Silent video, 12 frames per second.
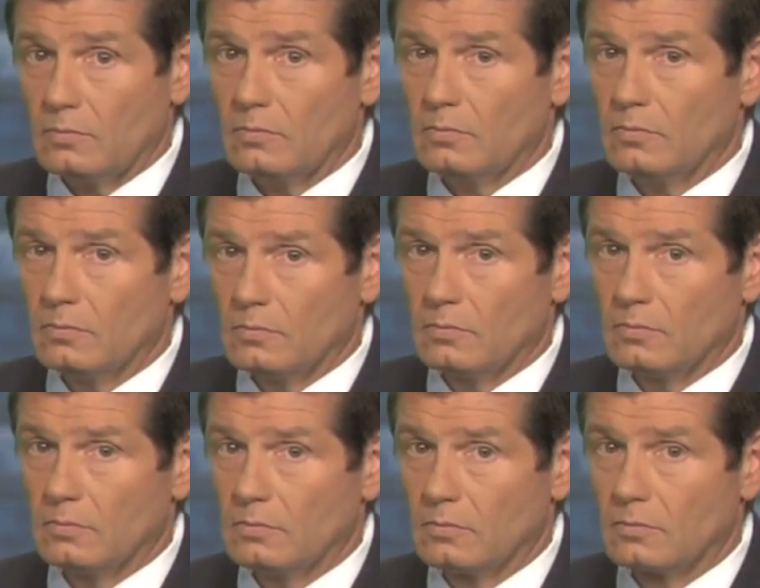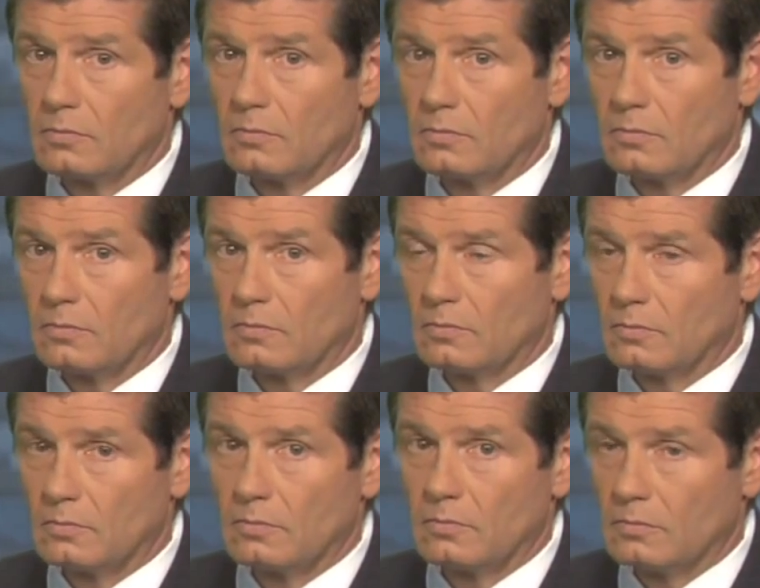
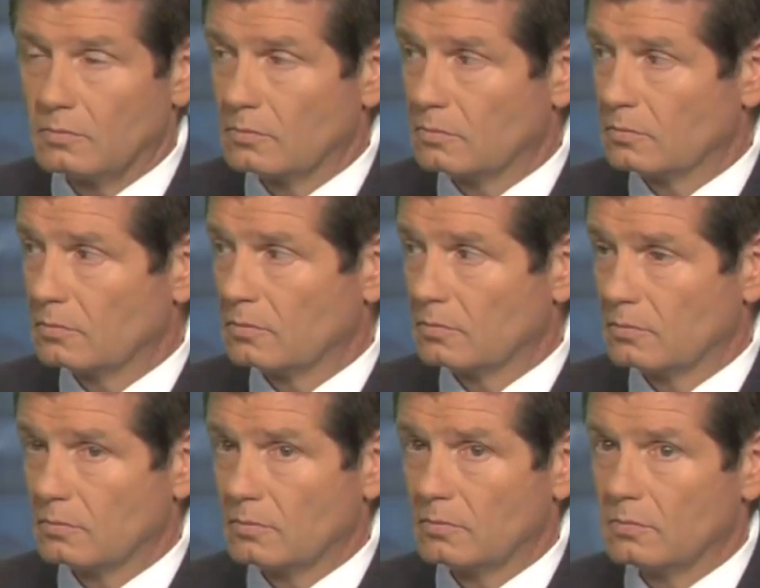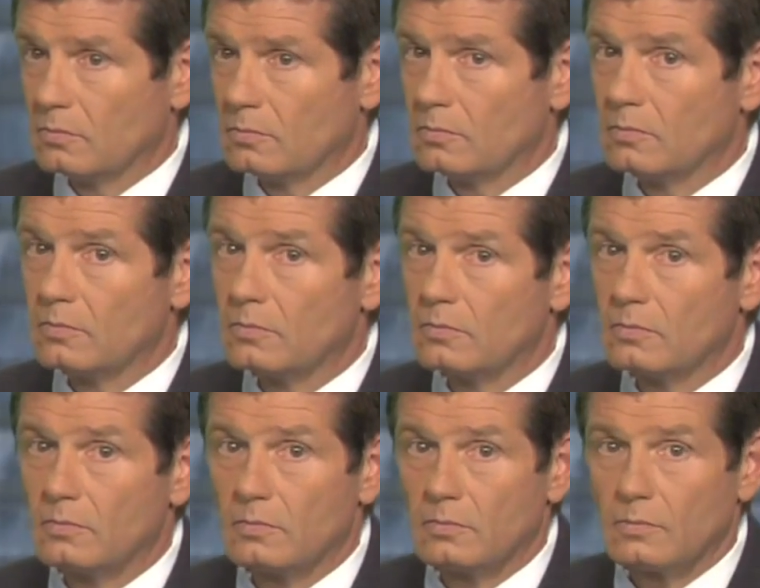
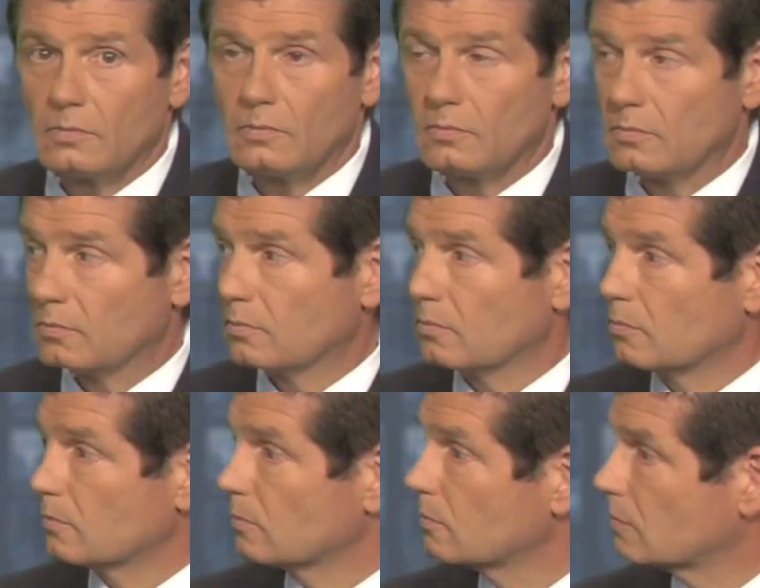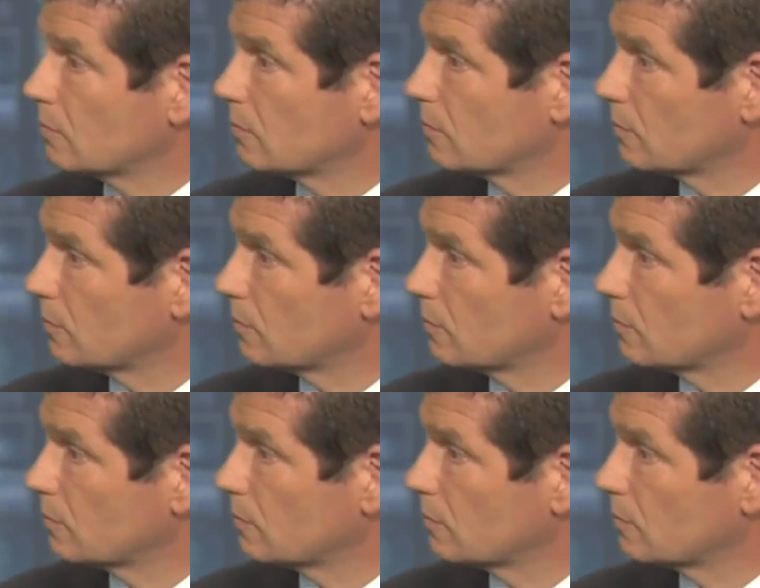The person shown says nothing.